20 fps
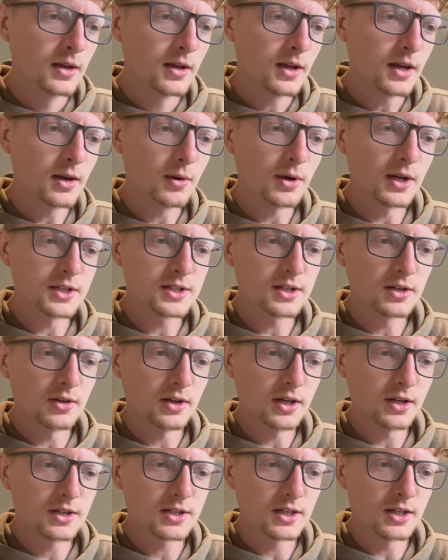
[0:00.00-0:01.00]
Anyway, so
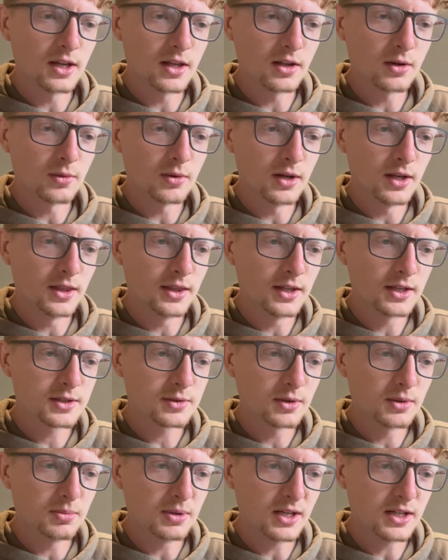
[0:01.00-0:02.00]
here's another one. This
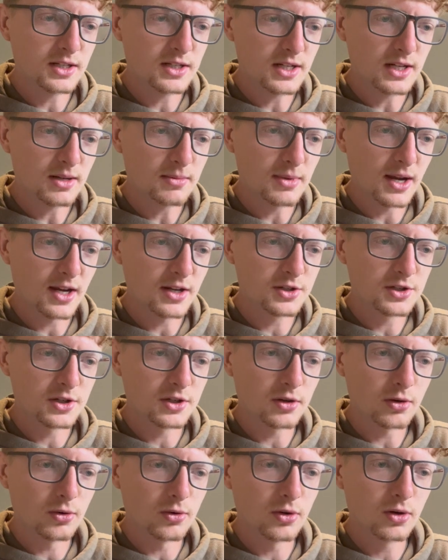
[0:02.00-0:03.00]
would be D
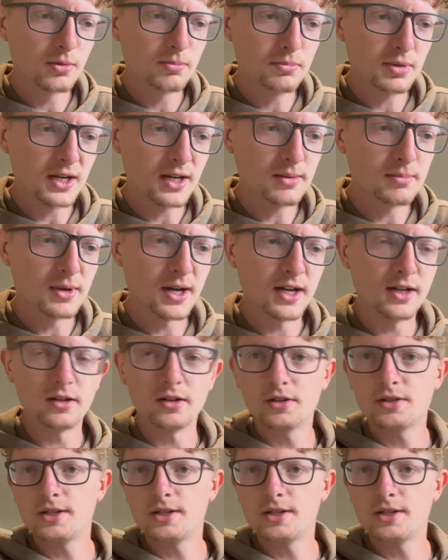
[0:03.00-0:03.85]
major or B minor.